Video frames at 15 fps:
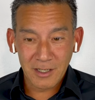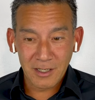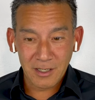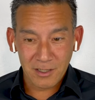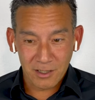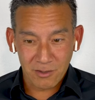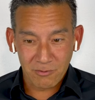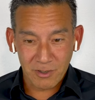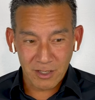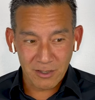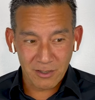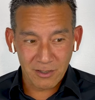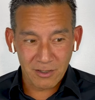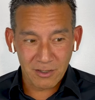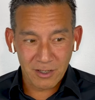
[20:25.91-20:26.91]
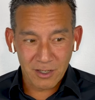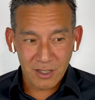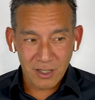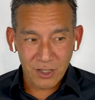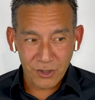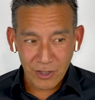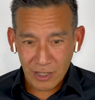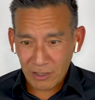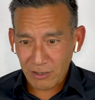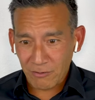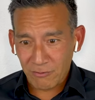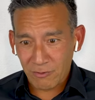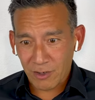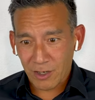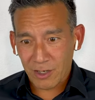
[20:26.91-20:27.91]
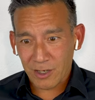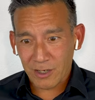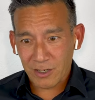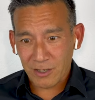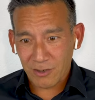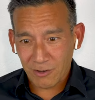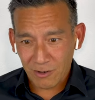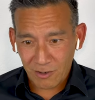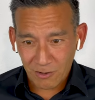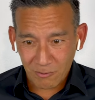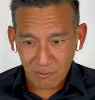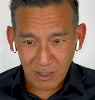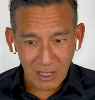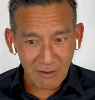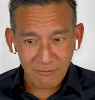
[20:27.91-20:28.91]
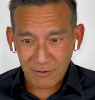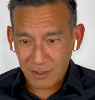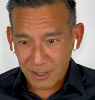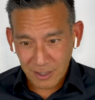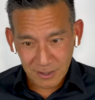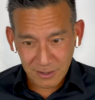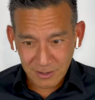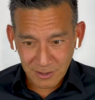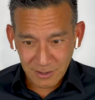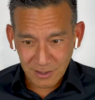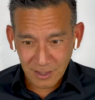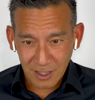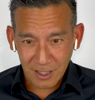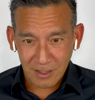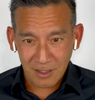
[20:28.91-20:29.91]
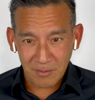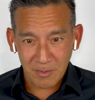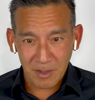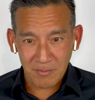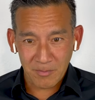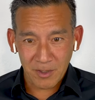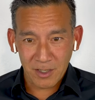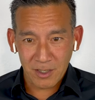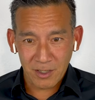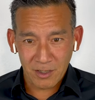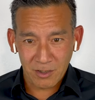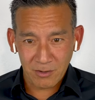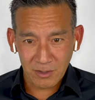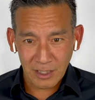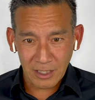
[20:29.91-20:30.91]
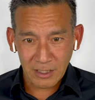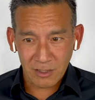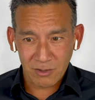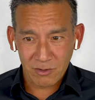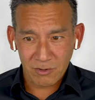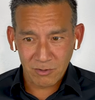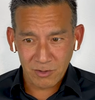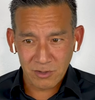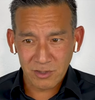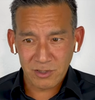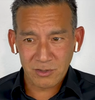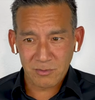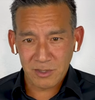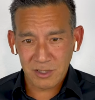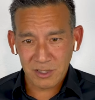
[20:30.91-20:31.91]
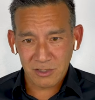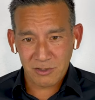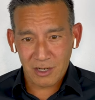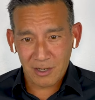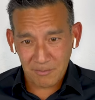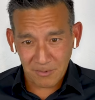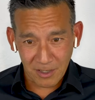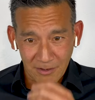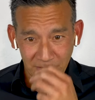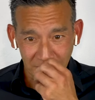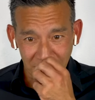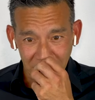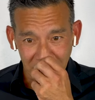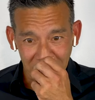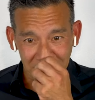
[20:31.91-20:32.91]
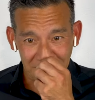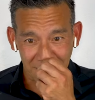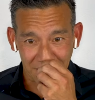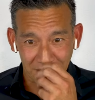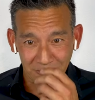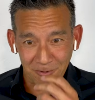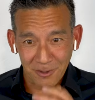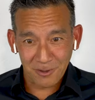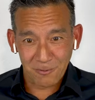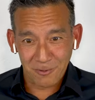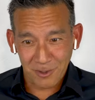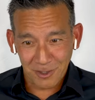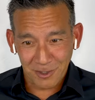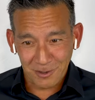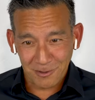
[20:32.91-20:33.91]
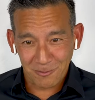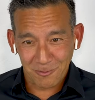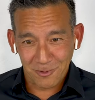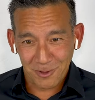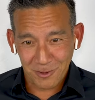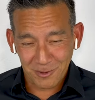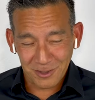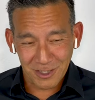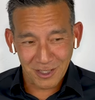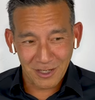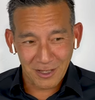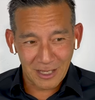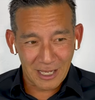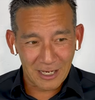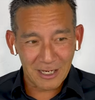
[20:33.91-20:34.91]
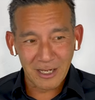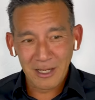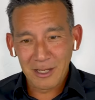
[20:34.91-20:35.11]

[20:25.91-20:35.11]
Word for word: You know, yeah. Whether you're out of work or whatever it is. And it might be, you know, like, oh, there's so much crap you have to face in the yeah. real world and all that.